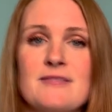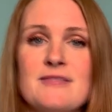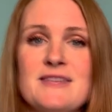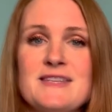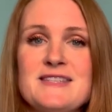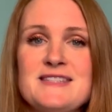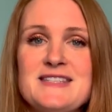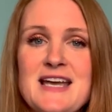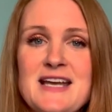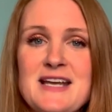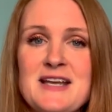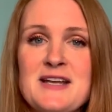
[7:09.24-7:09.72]
The
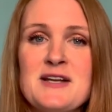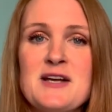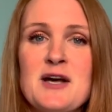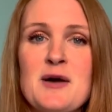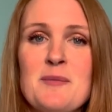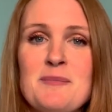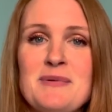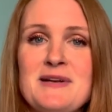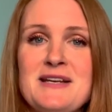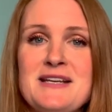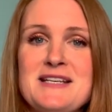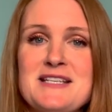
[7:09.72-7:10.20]
second
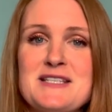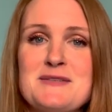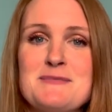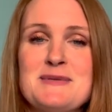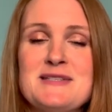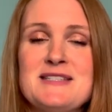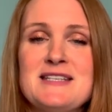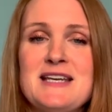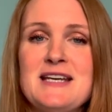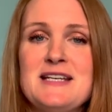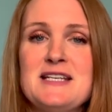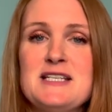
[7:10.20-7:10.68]
company is
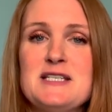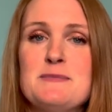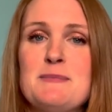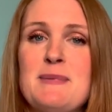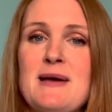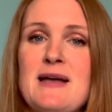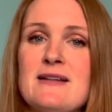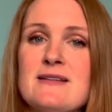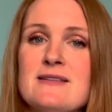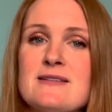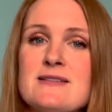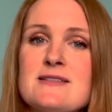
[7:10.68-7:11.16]

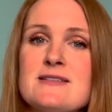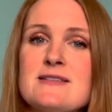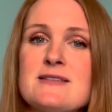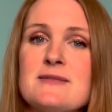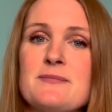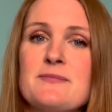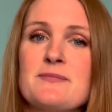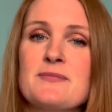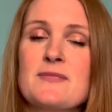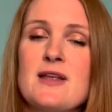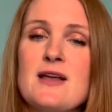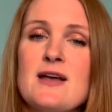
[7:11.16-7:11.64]
Mercedes-Benz.
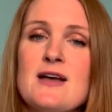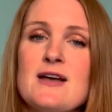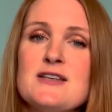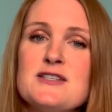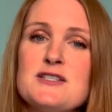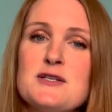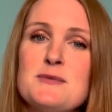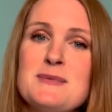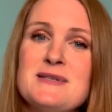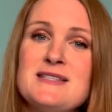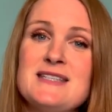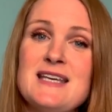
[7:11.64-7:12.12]

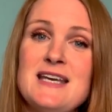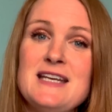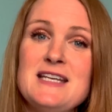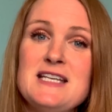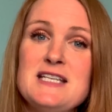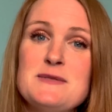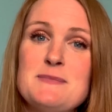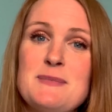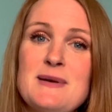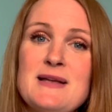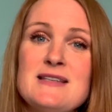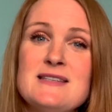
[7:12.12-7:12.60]
So
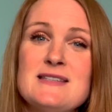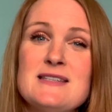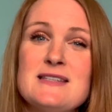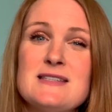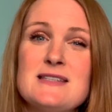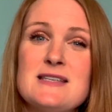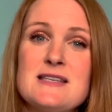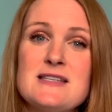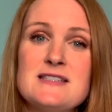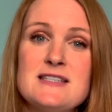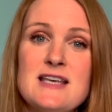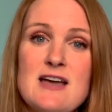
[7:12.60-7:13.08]
Mercedes-Benz
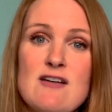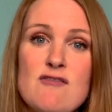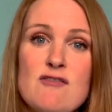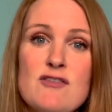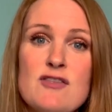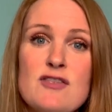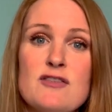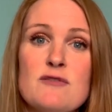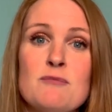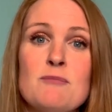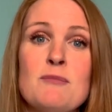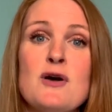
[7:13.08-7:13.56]
is the
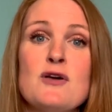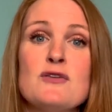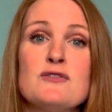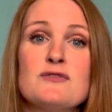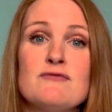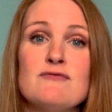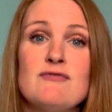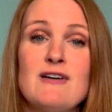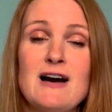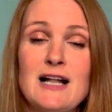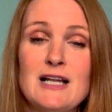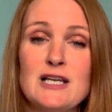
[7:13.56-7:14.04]
seventh
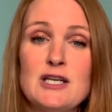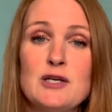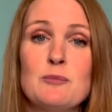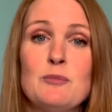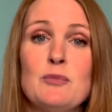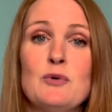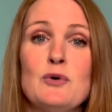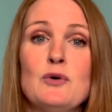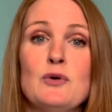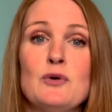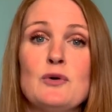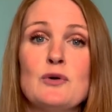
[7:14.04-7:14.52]
most
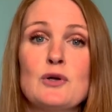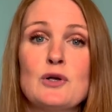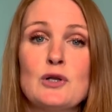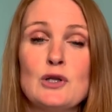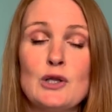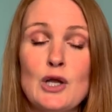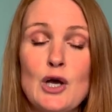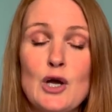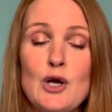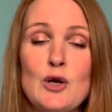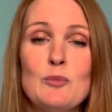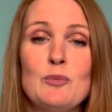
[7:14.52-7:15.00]
valuable
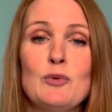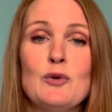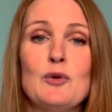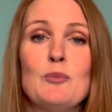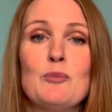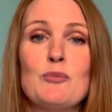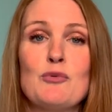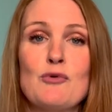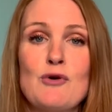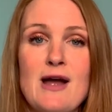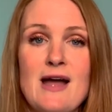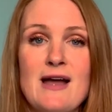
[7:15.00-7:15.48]

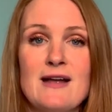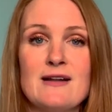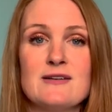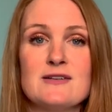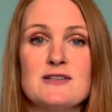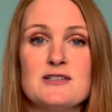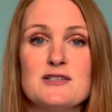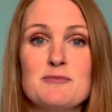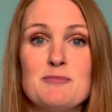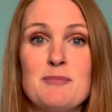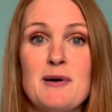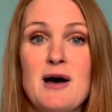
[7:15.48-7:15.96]
global brand
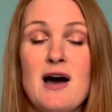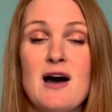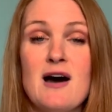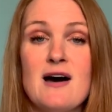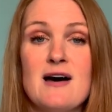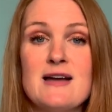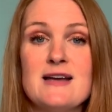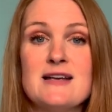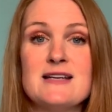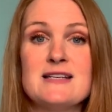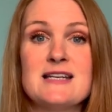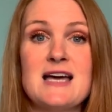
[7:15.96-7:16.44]

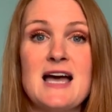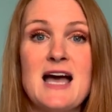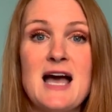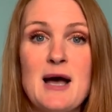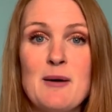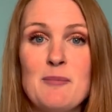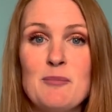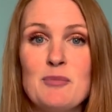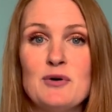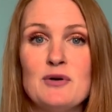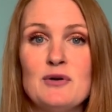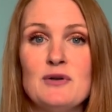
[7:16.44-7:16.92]
behind
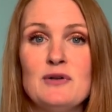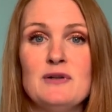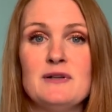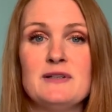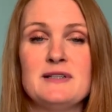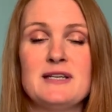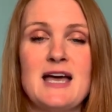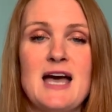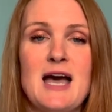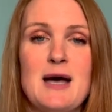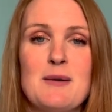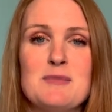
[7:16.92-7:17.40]
Apple
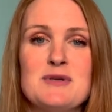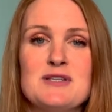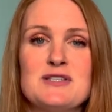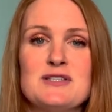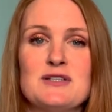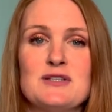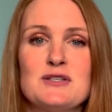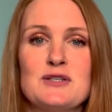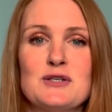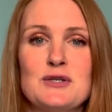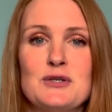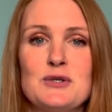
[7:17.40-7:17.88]
and
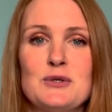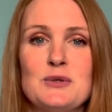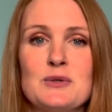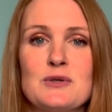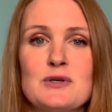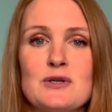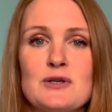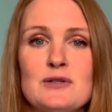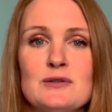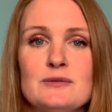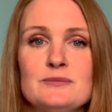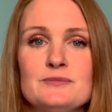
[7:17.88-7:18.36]
Amazon and
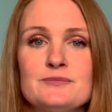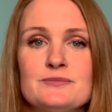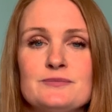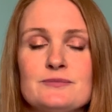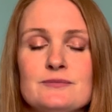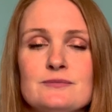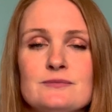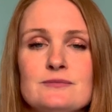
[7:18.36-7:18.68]
Google.